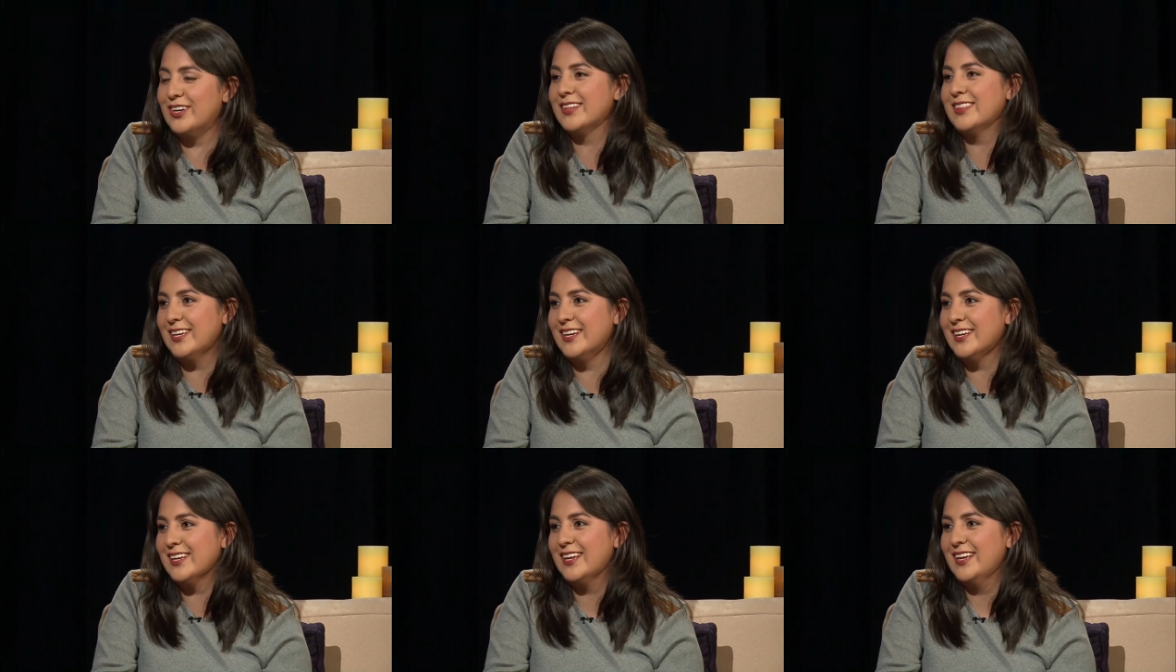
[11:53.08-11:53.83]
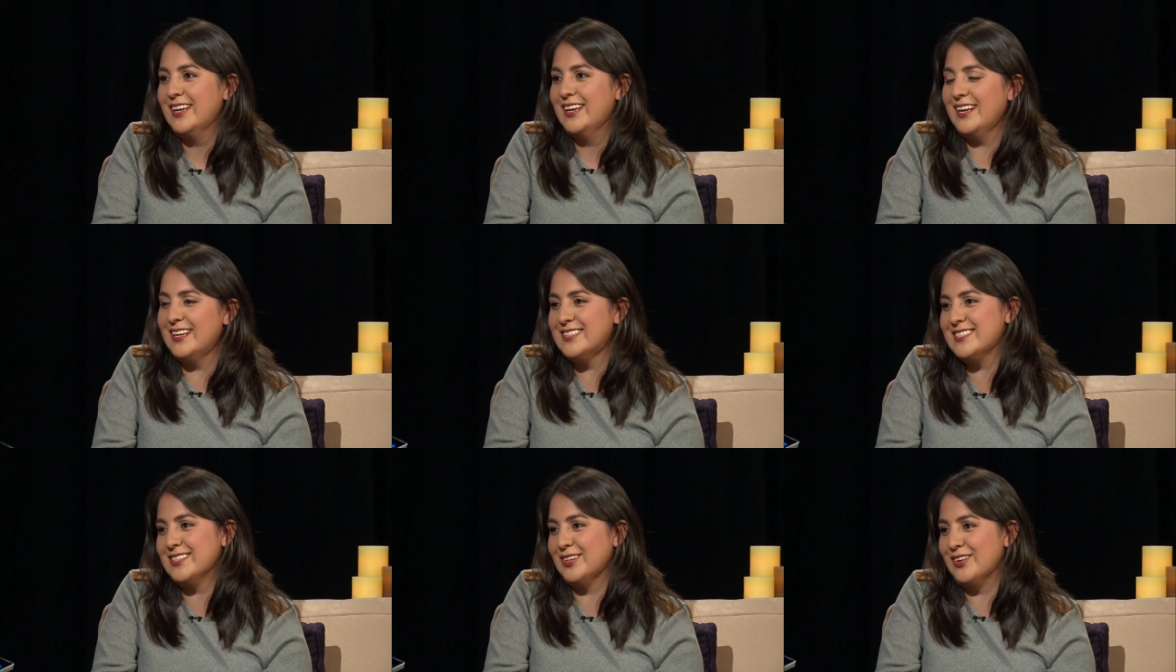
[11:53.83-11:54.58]
gonna oh, think oh, that's so it's
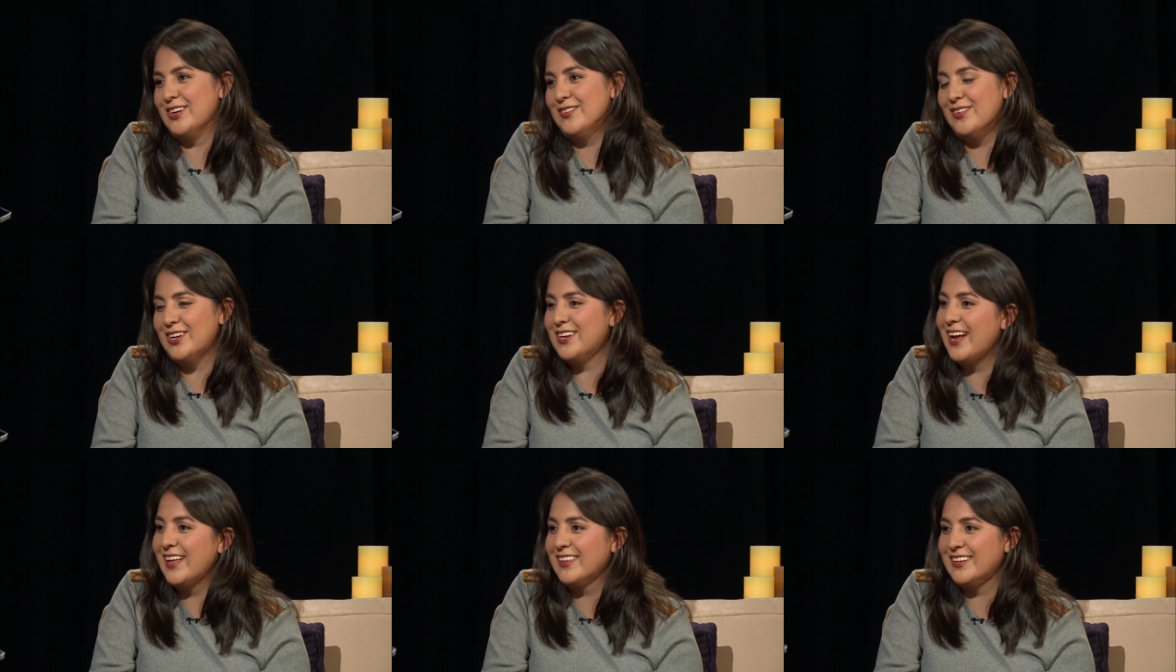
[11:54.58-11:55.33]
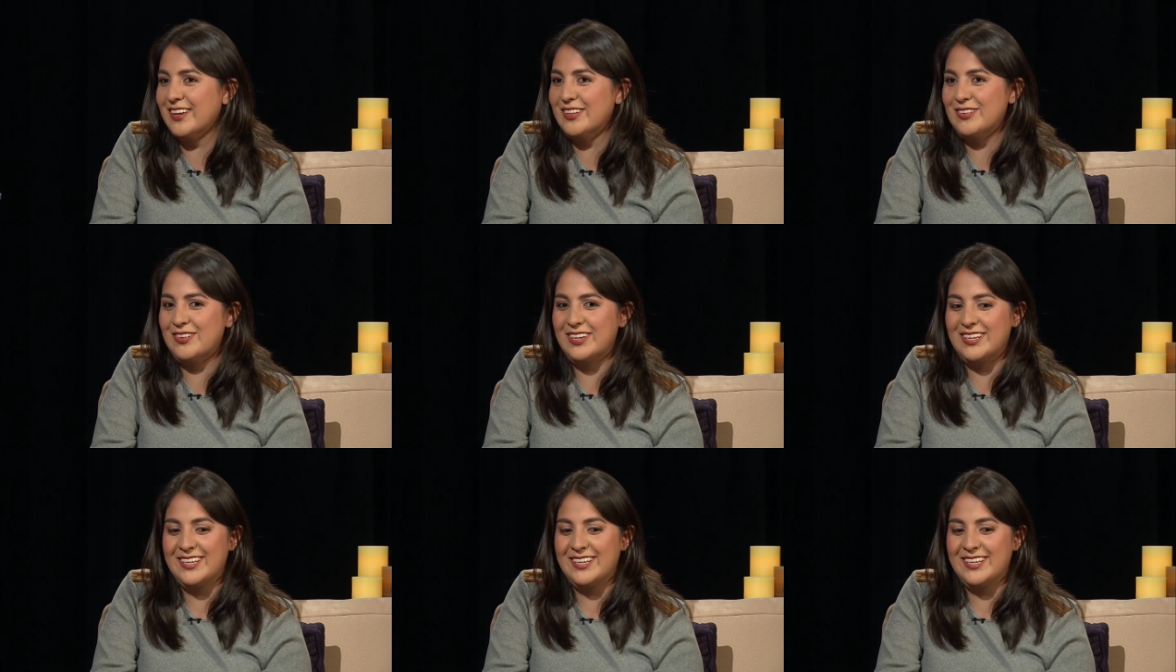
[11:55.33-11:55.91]
funny. the green one, not the yellow one.